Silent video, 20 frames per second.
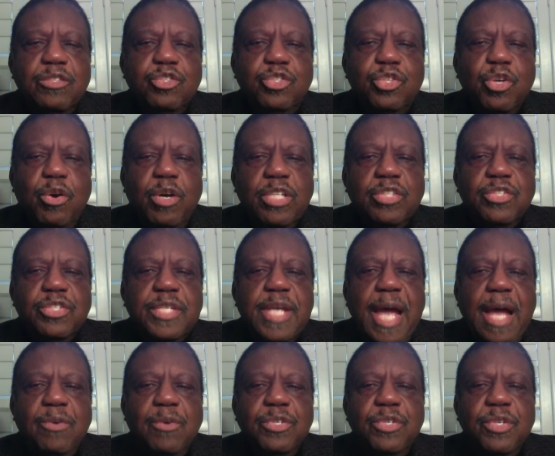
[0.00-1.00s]

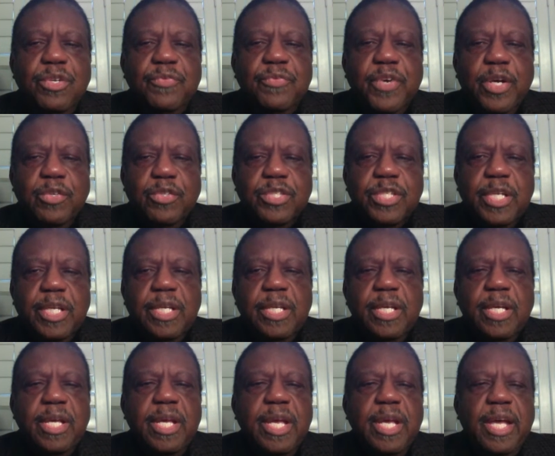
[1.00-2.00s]
Georgetown
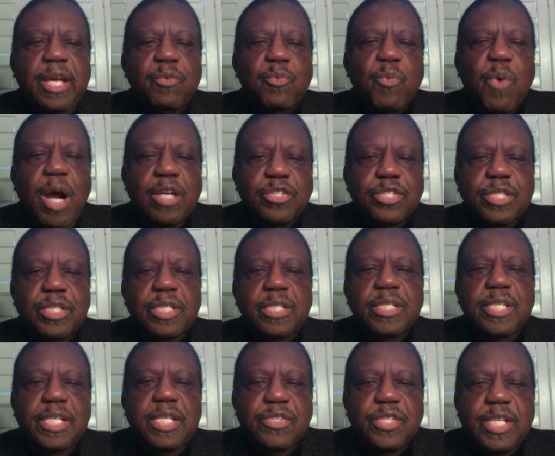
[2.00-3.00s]
University in
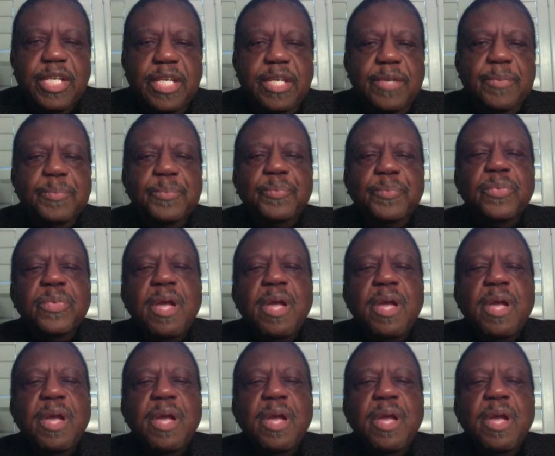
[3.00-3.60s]
Washington, D.C.,